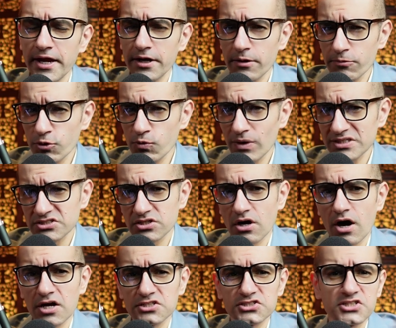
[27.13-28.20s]
W S
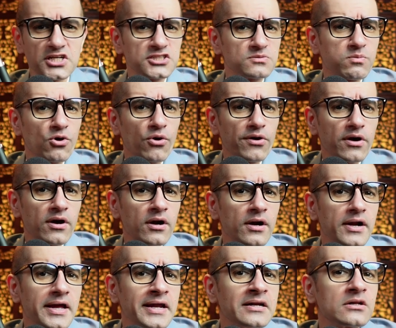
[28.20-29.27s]
Cost Explorer
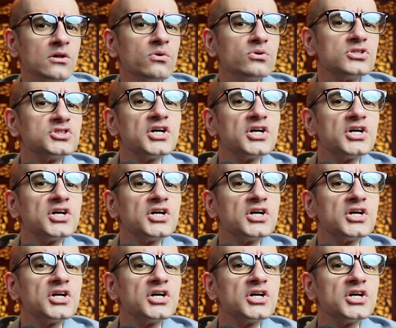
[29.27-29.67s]
includes a